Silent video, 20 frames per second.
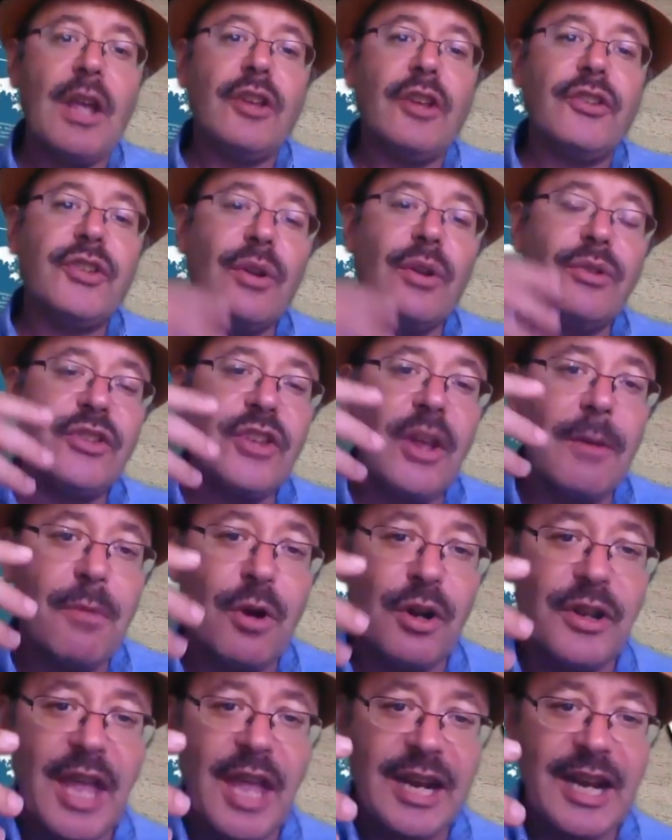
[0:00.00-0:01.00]
So
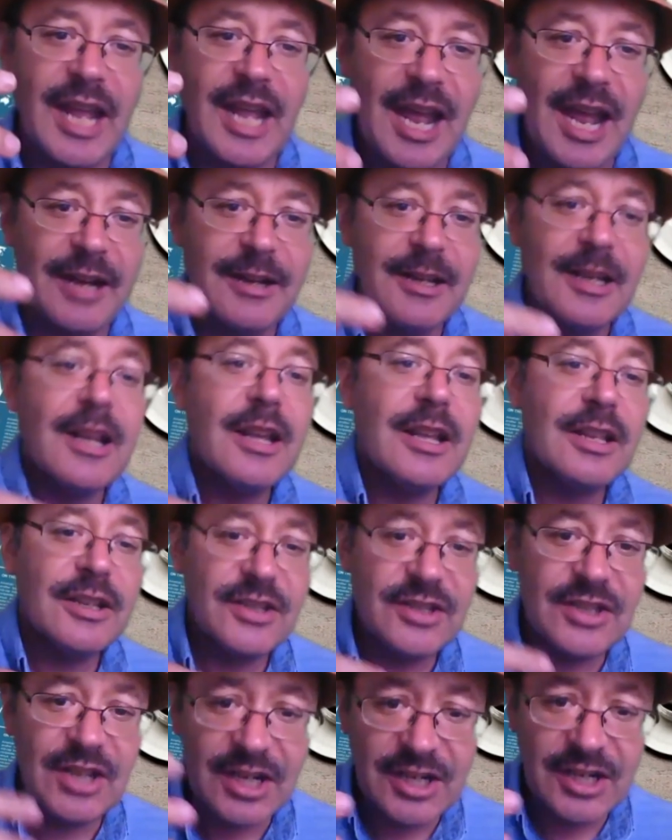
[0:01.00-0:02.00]
someone that had
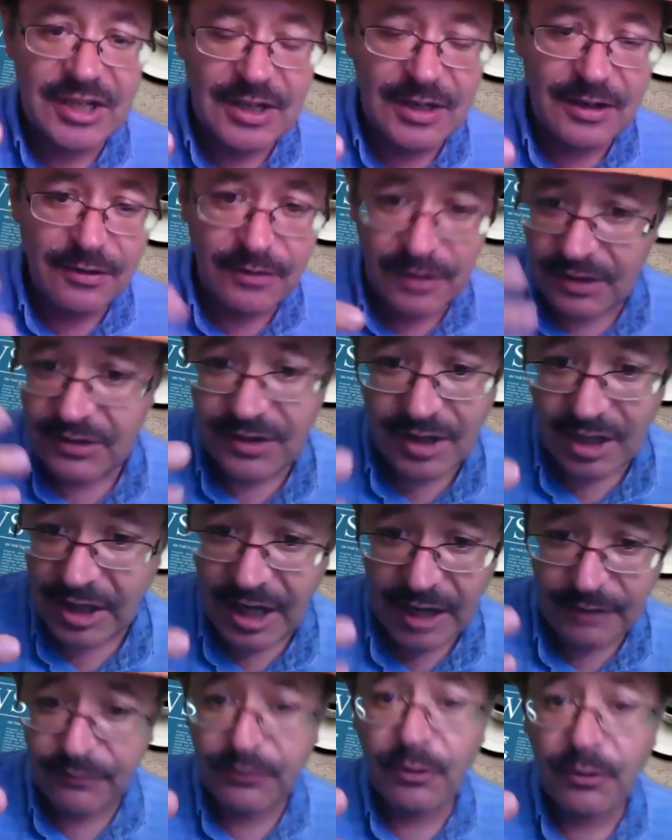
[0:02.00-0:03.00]

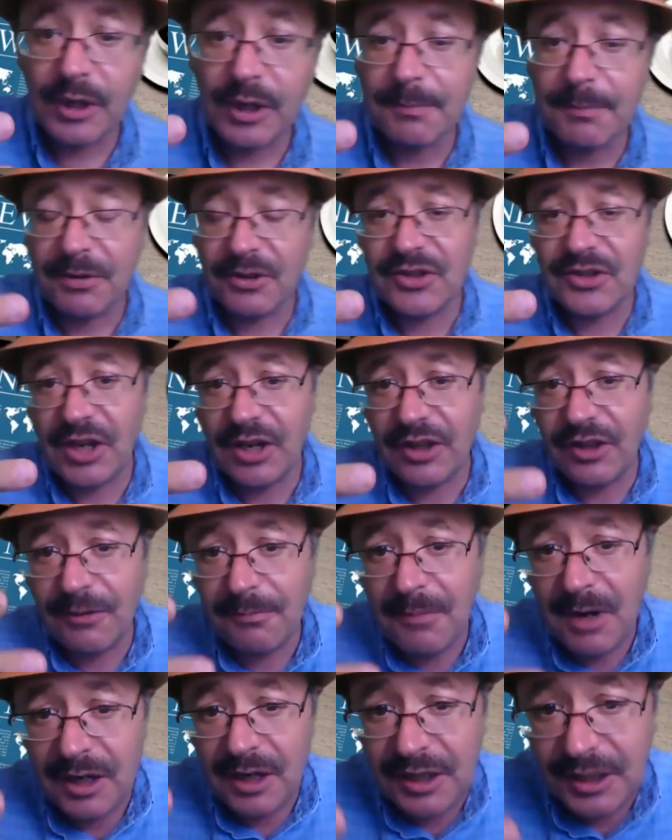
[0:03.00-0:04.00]
40% of their
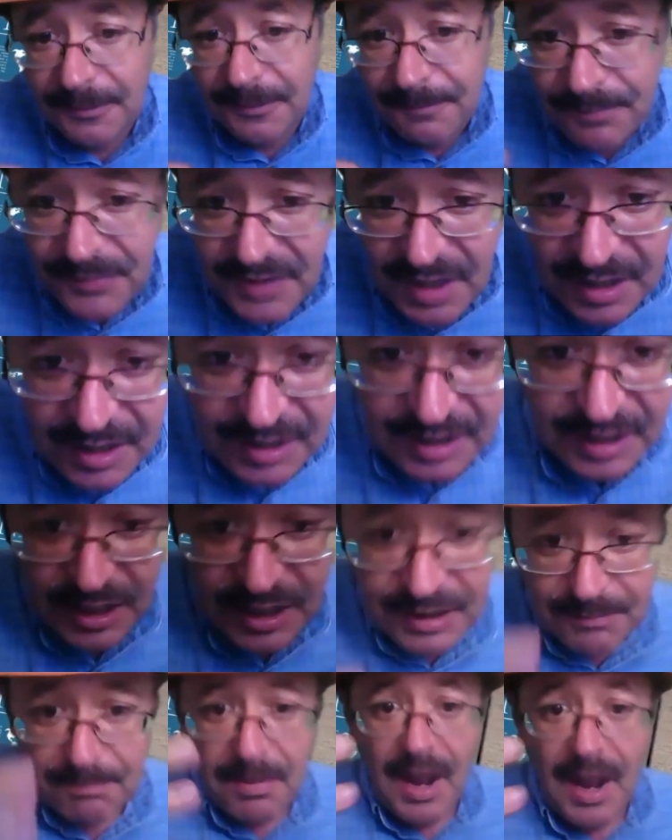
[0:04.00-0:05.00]
money
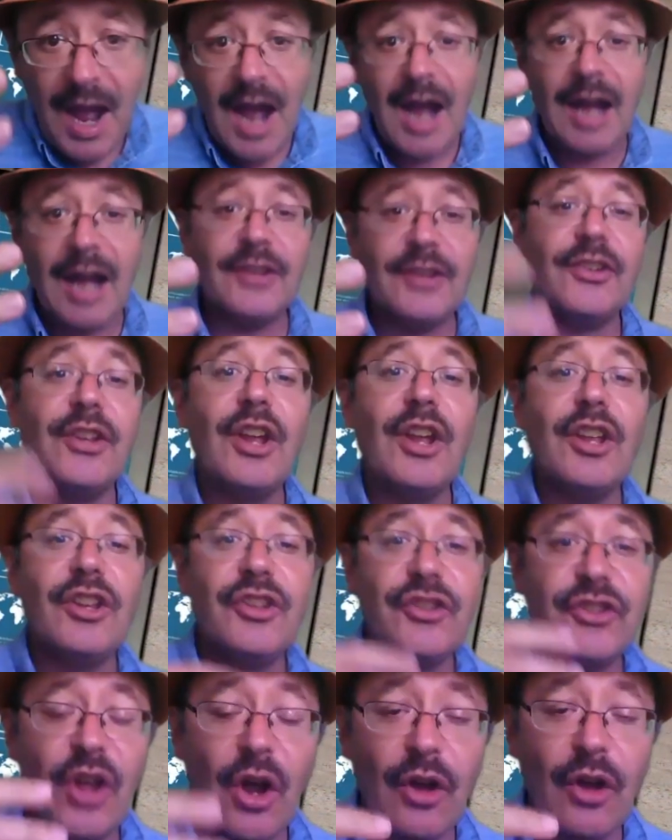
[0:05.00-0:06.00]
in bonds
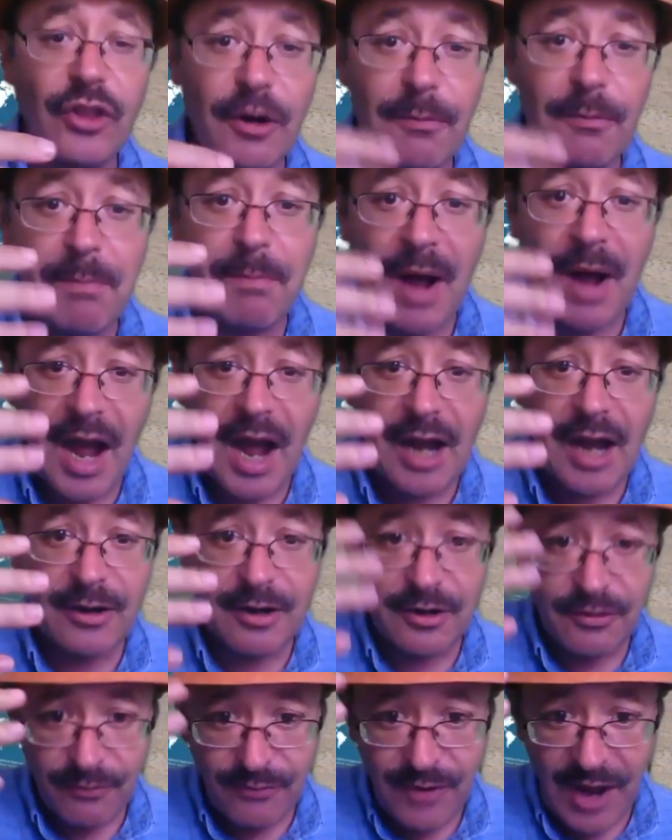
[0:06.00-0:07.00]
saw their
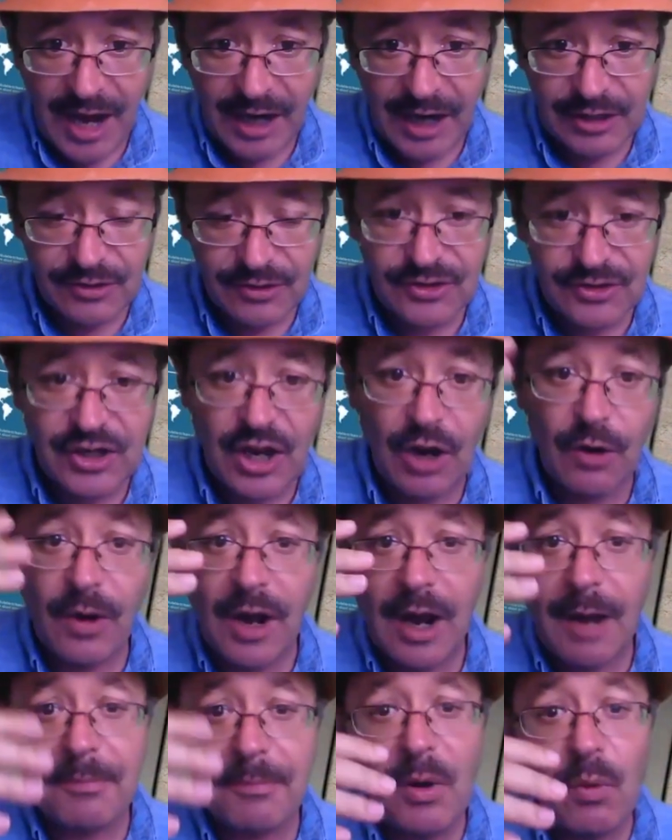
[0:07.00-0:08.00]
bond values go
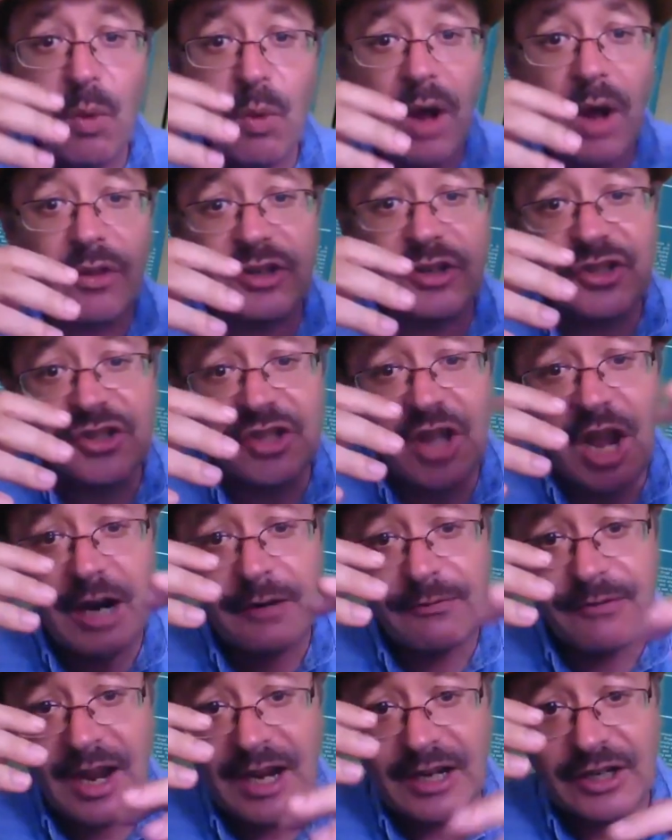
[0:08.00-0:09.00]
up while their
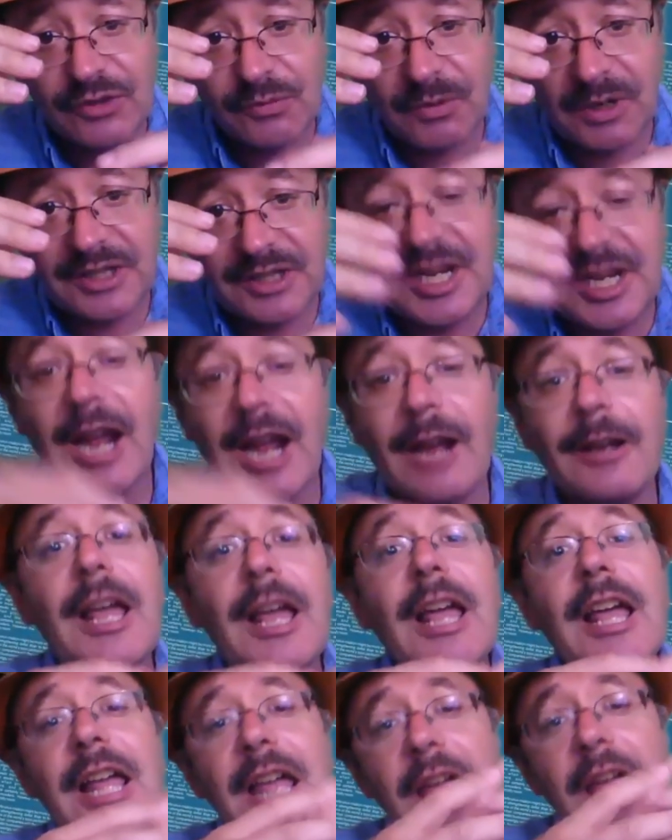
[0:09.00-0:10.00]
stock values went down,
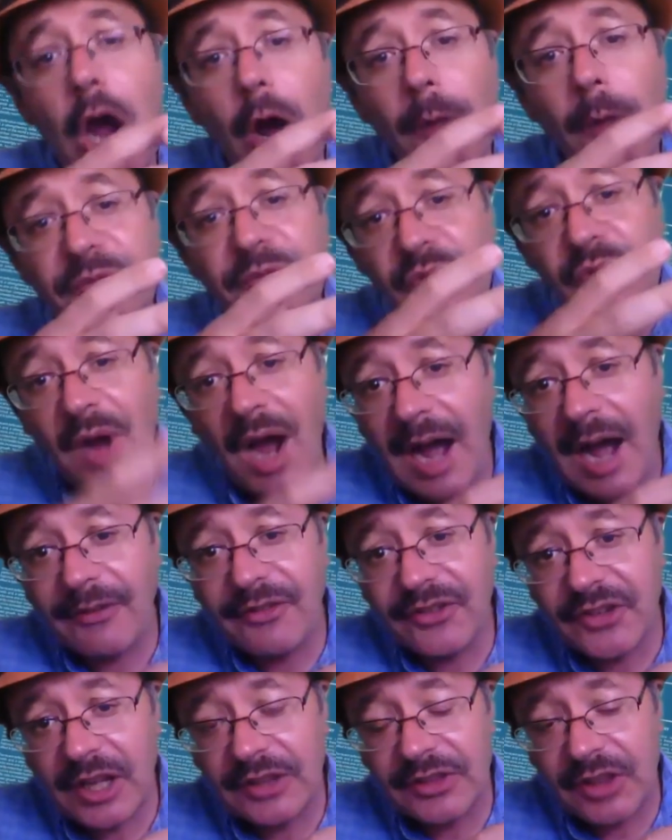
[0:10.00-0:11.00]
helped to
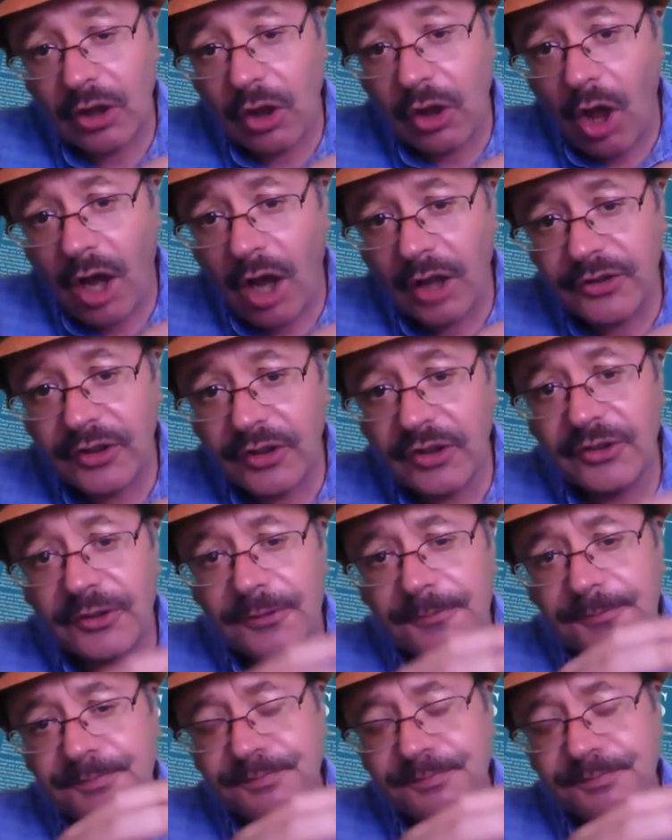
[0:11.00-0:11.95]
offset the losses.